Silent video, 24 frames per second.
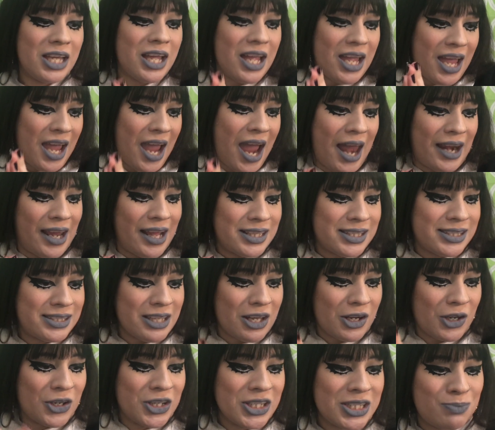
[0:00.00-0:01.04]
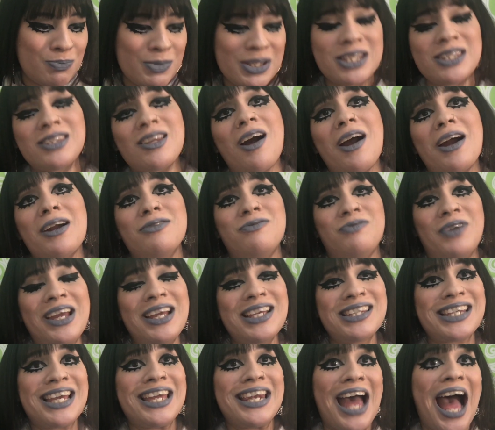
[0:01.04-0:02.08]
And it's the Christmas Star
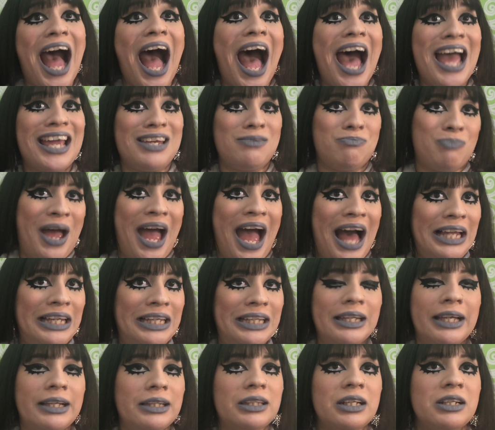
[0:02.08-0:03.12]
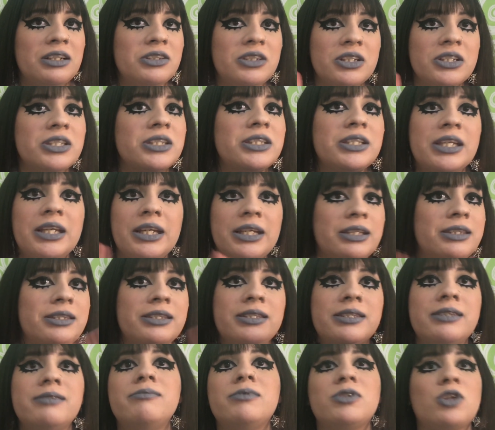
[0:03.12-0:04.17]
Face and Eye palette. Like, they're just
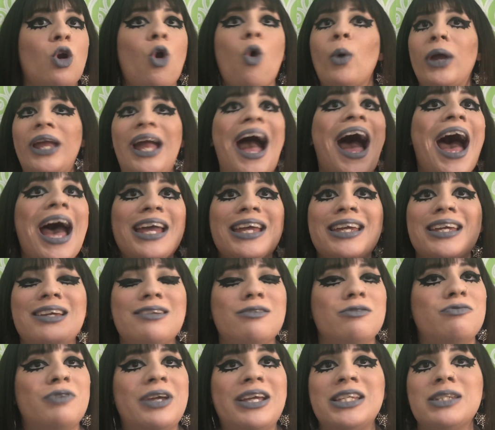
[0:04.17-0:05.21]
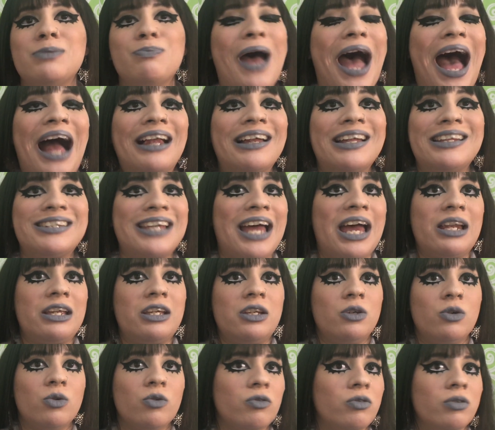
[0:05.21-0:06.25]
throwing eye and face palettes at
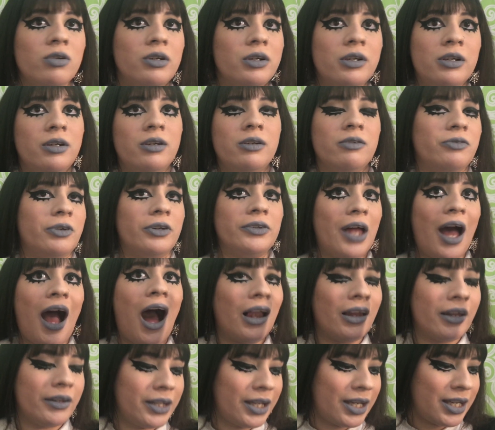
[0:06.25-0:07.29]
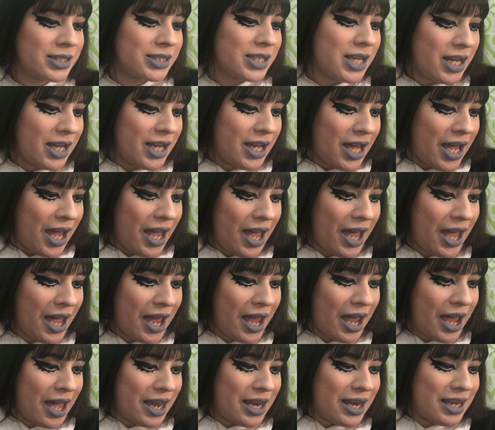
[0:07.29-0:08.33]
you for the holidays.
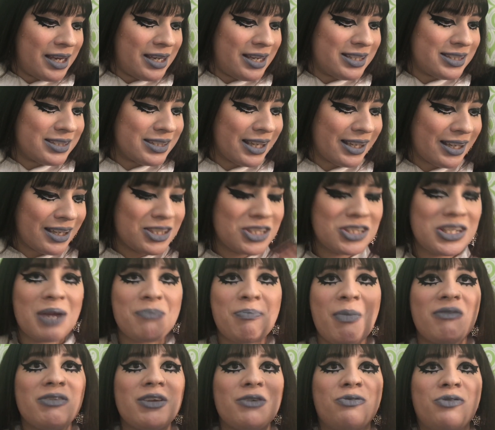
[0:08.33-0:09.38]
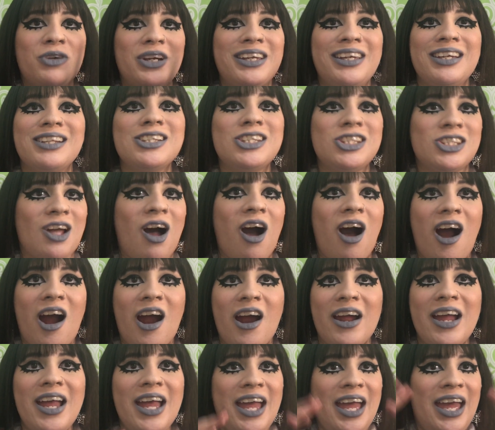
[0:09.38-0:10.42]
And it's like a shape of a freaking
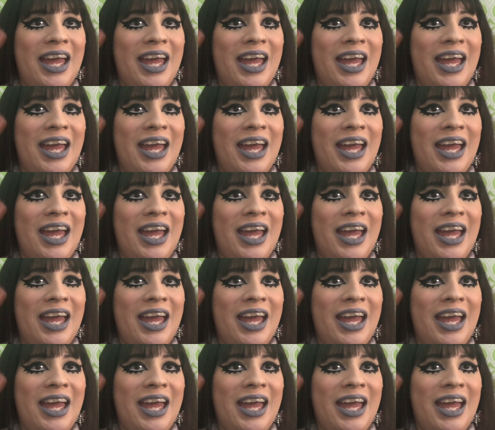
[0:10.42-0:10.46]
star.